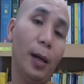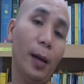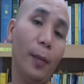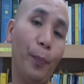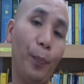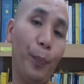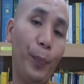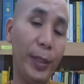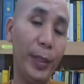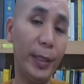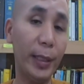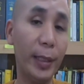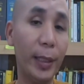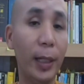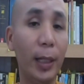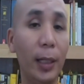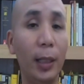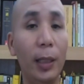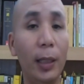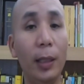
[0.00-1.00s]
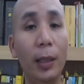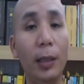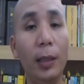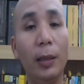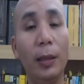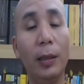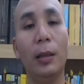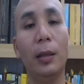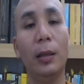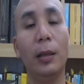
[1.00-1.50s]
physically,
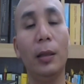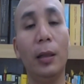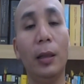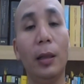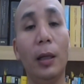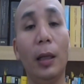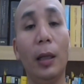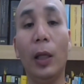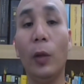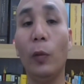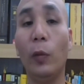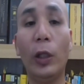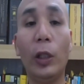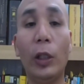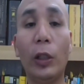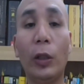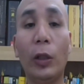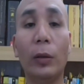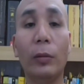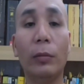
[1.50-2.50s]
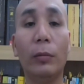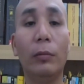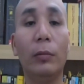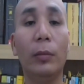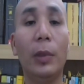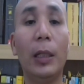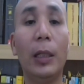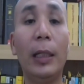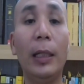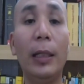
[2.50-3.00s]
if we don't
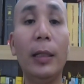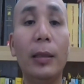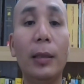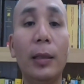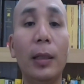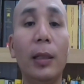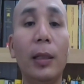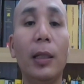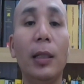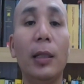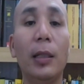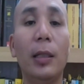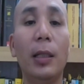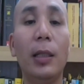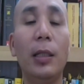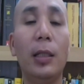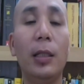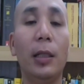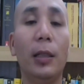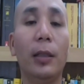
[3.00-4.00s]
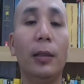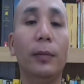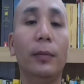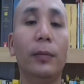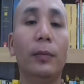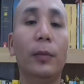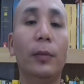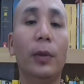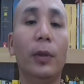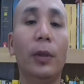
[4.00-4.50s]
listen his teaching,
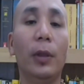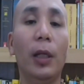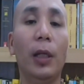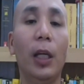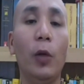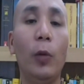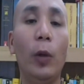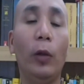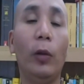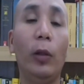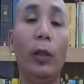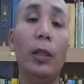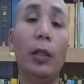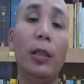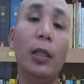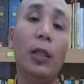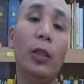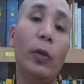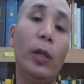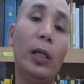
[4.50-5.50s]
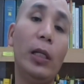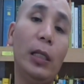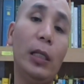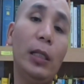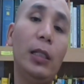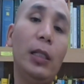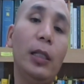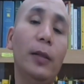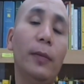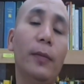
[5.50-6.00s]
if we don't listen to his
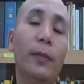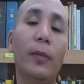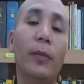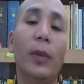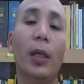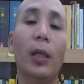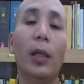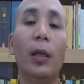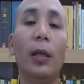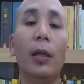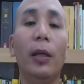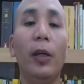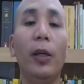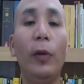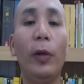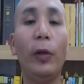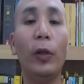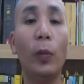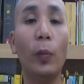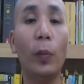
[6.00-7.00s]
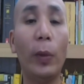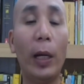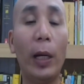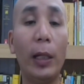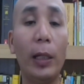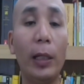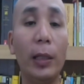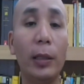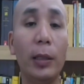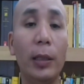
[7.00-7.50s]
teaching, if we don't
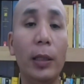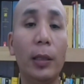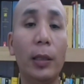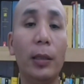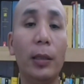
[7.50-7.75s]
practice his